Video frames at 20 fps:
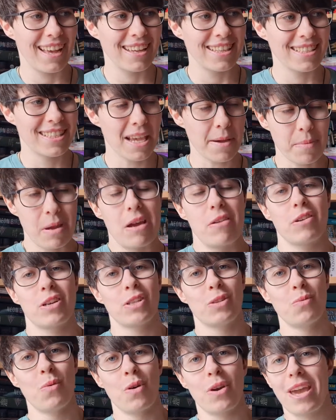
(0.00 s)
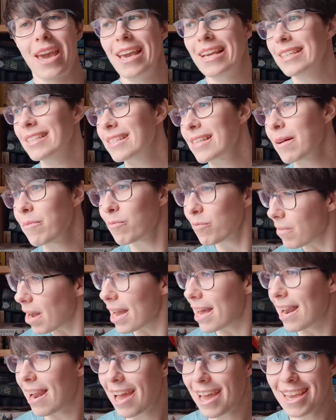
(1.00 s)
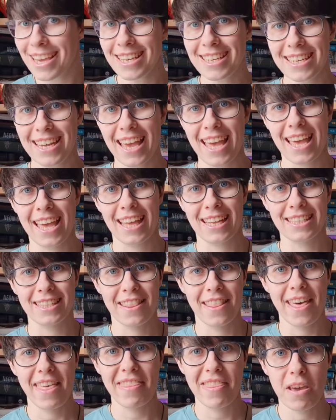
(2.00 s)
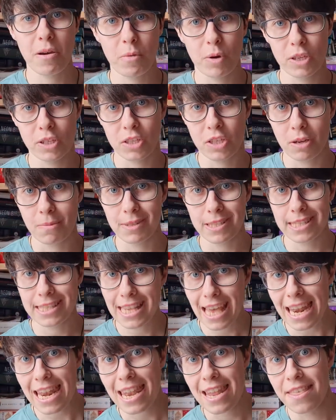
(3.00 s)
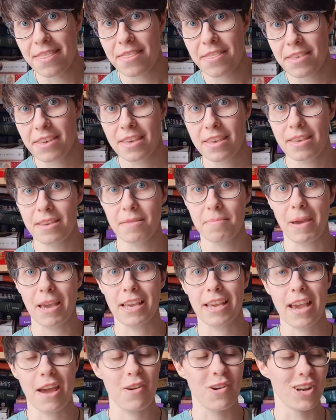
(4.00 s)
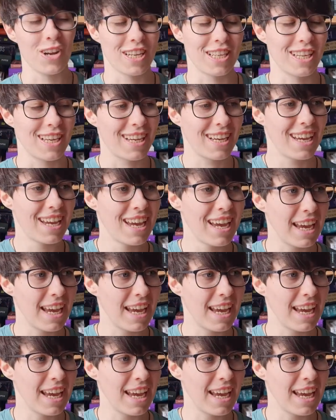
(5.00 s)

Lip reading: some characters were okay, some I liked. And then there was Thomas Senlin, the main character.